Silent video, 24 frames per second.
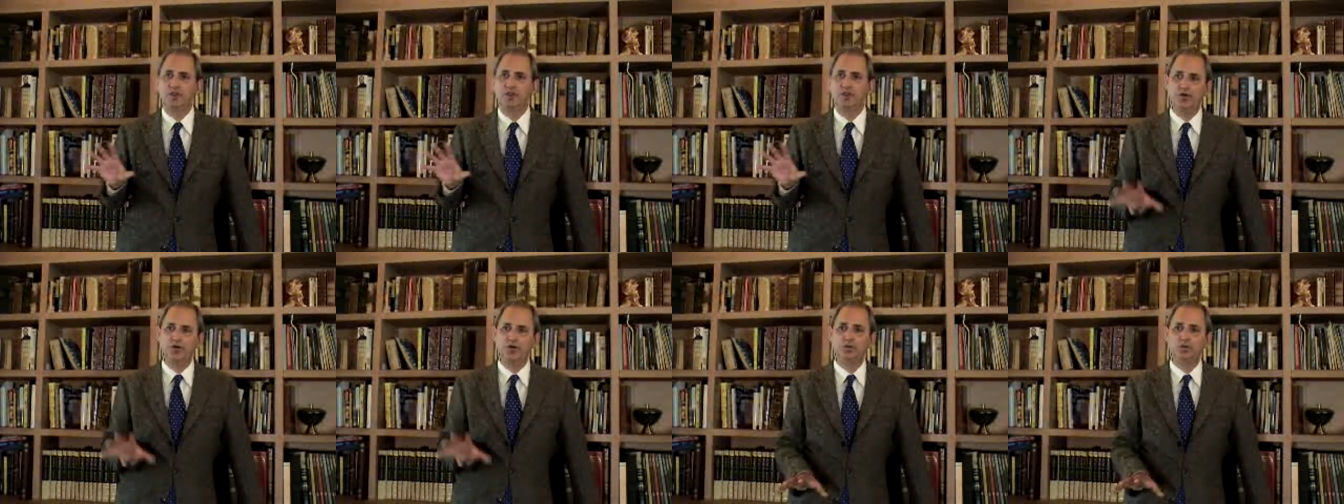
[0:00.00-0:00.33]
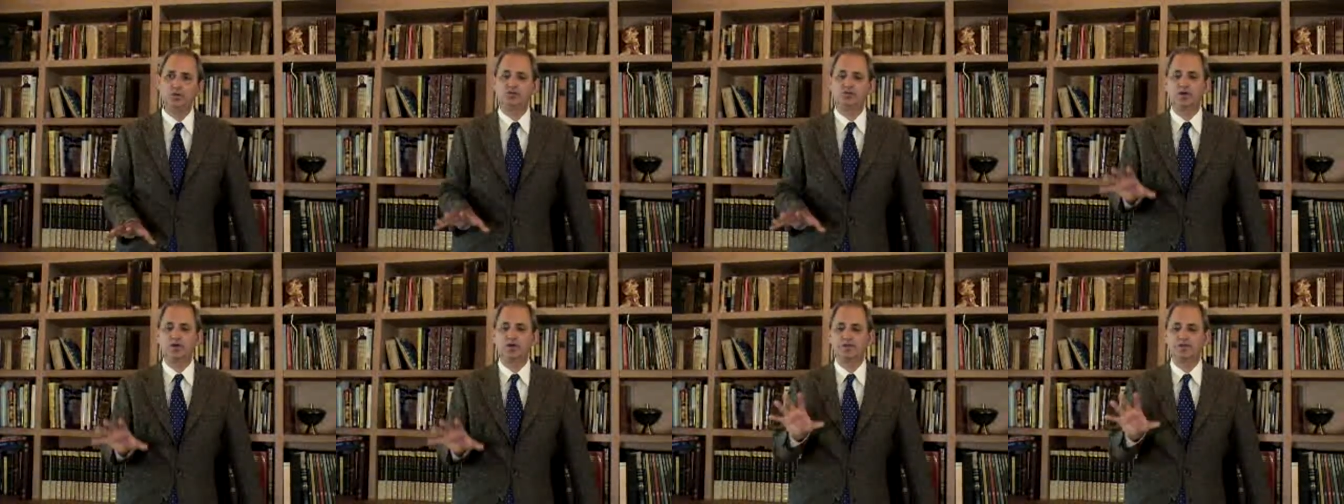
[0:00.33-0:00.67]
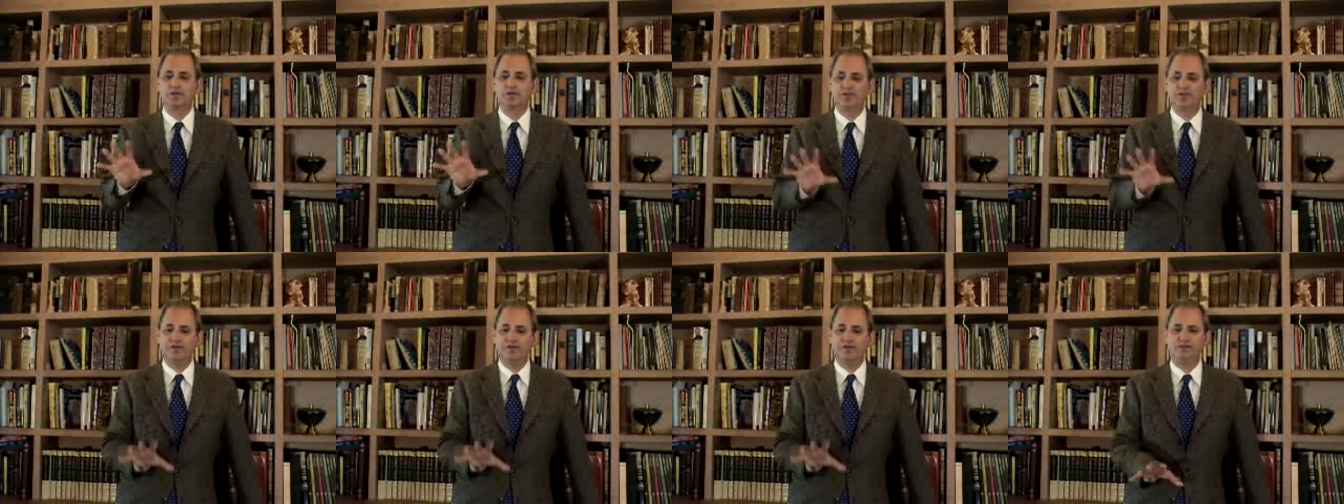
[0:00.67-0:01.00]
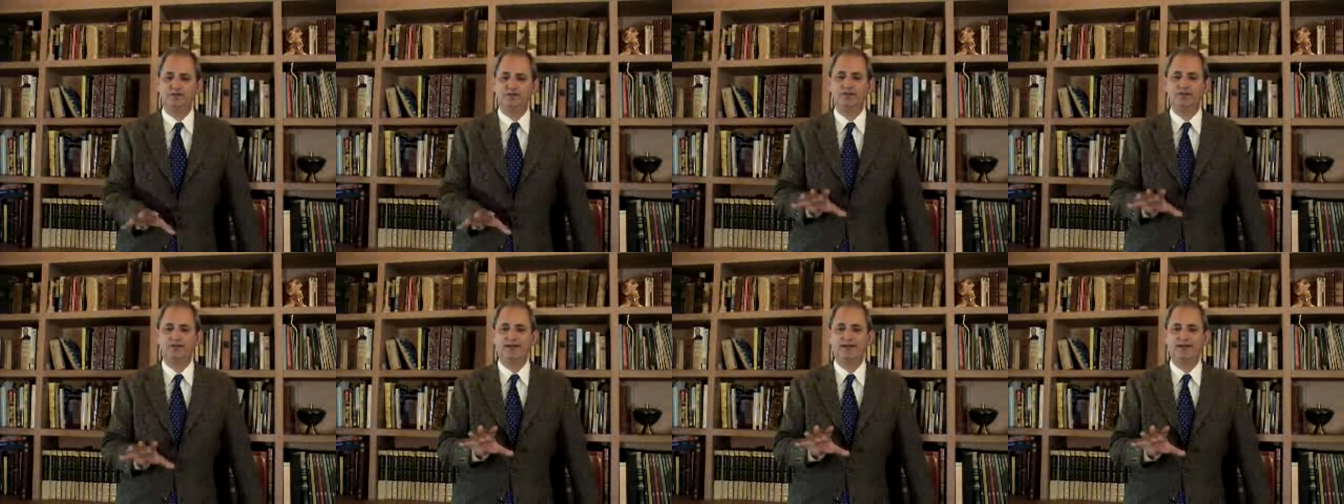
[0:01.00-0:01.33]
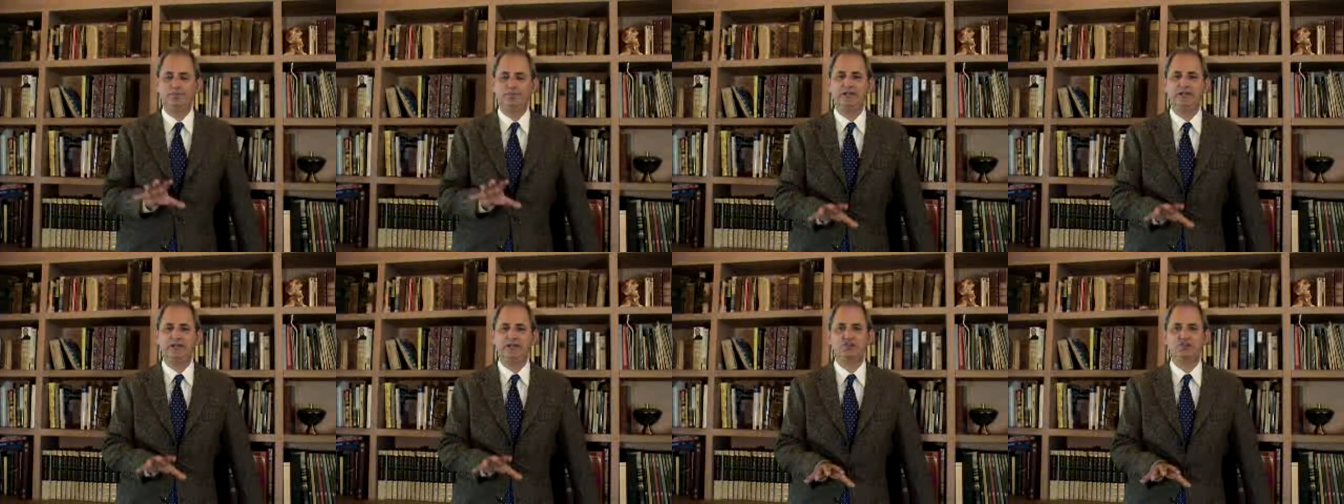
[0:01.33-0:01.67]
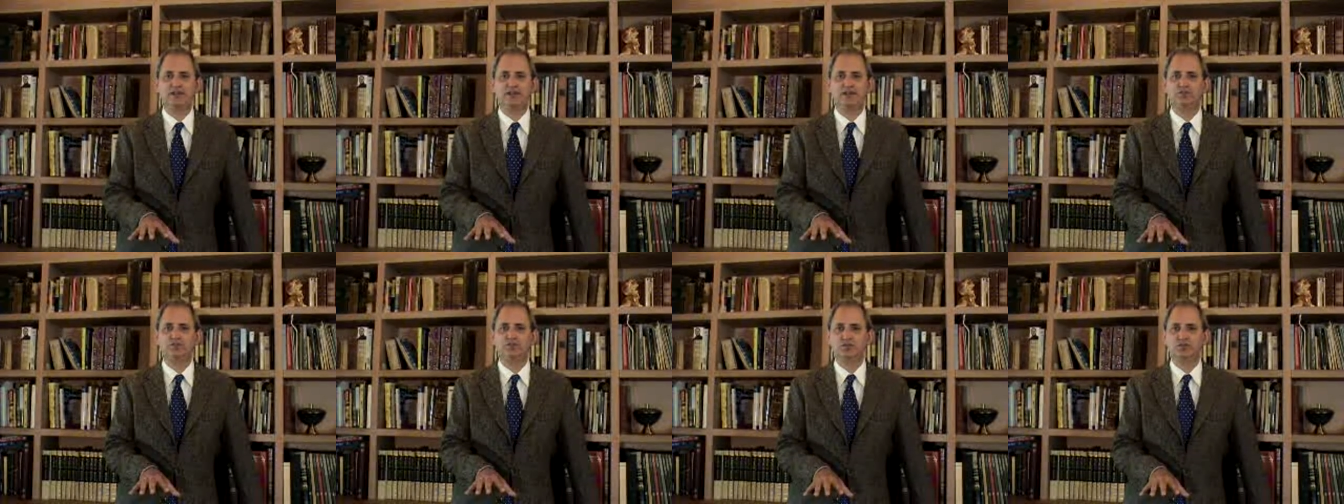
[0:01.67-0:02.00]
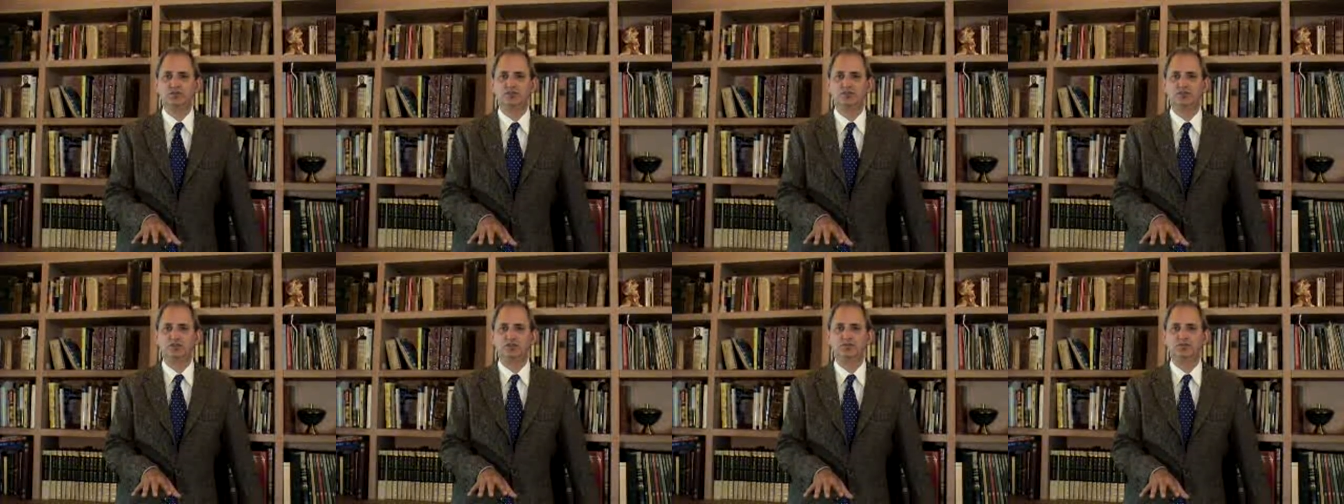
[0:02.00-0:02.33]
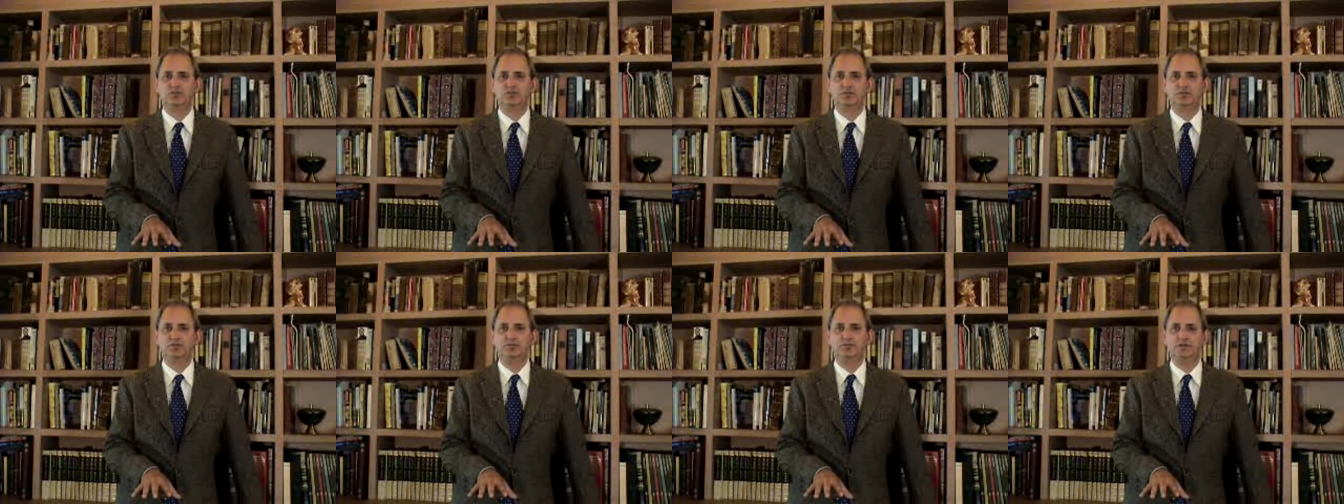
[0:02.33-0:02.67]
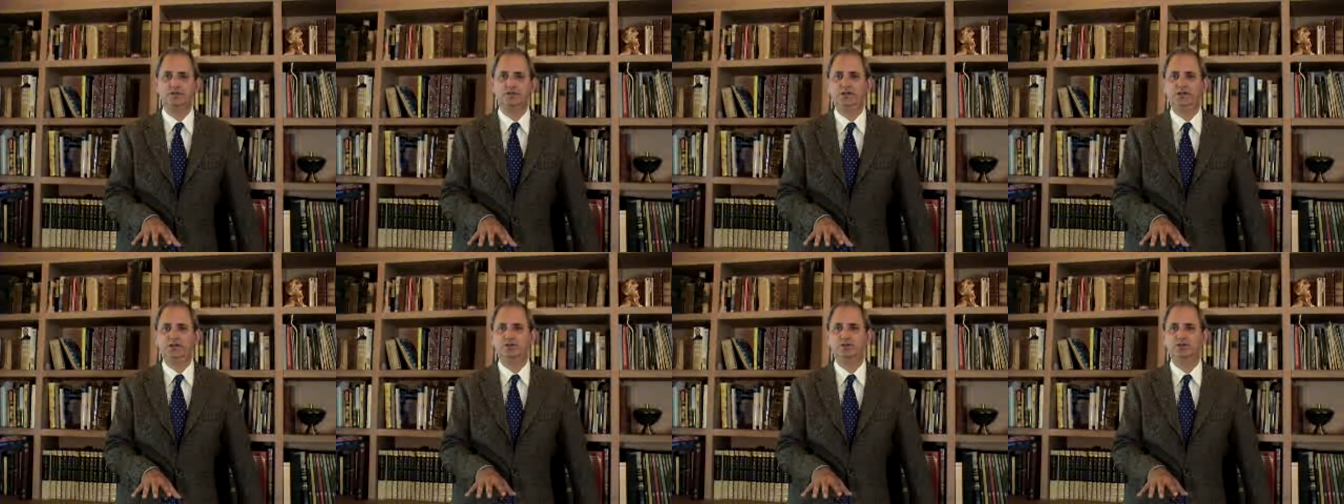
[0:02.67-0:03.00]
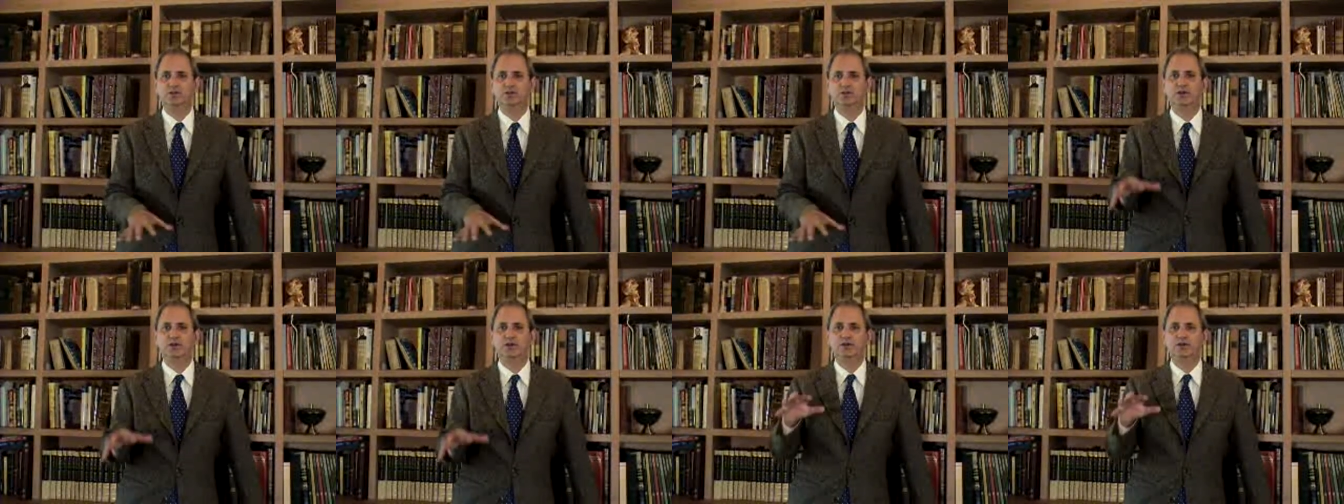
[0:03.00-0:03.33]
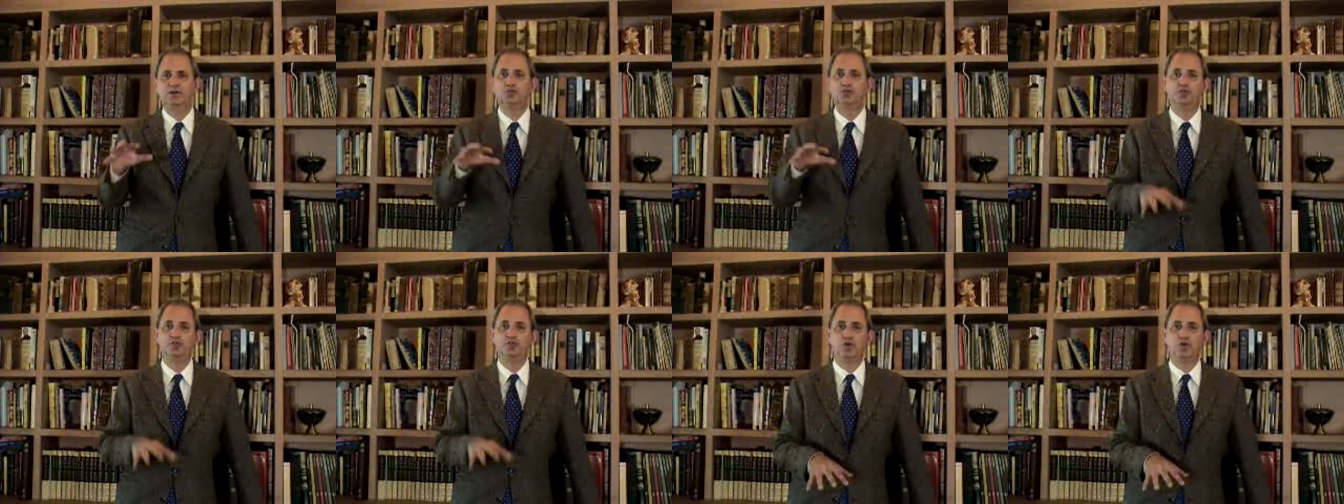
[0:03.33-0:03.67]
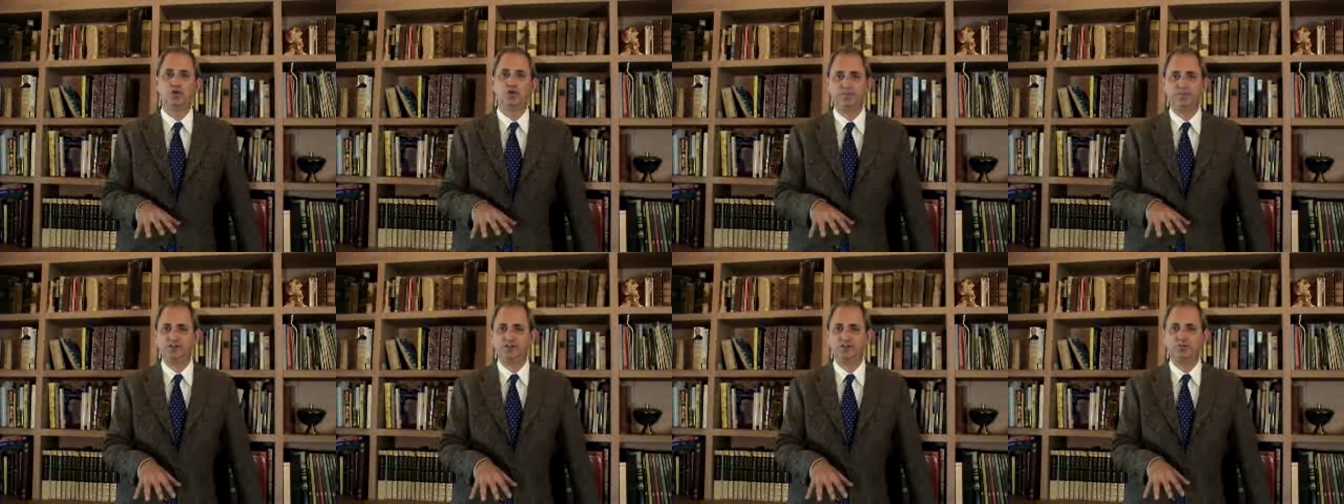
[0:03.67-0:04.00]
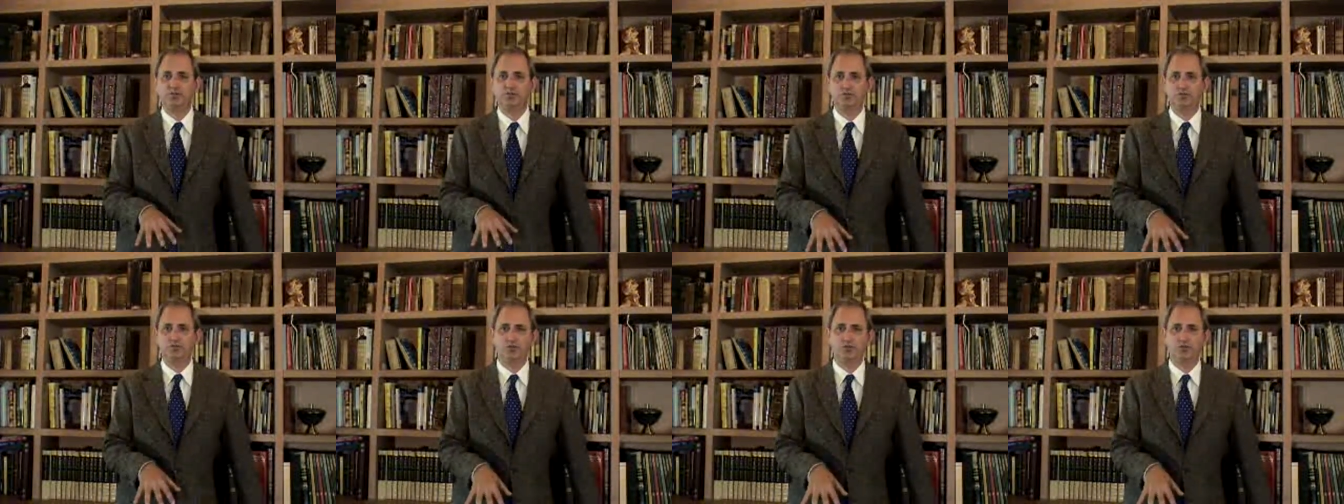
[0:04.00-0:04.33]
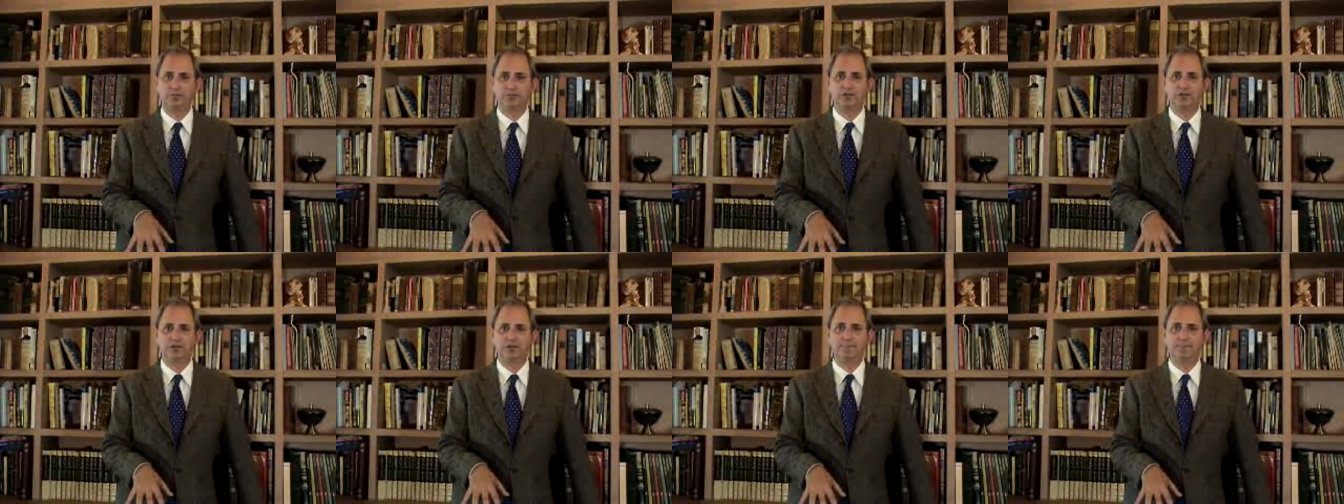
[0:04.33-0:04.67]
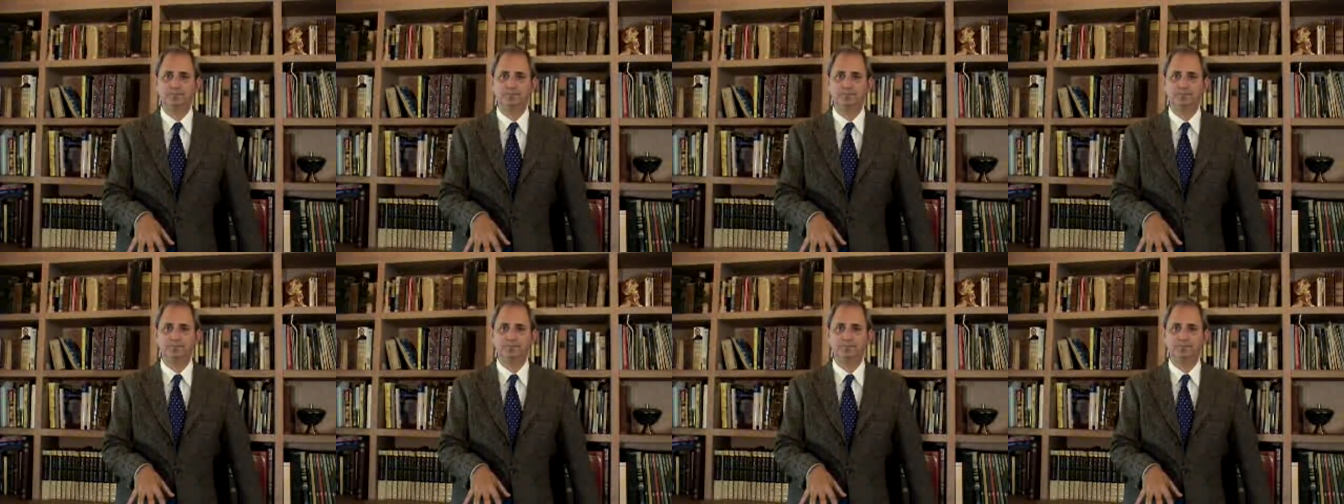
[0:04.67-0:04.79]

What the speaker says: Those are the things that have made JAD so successful over the years. Don't mess with the formula.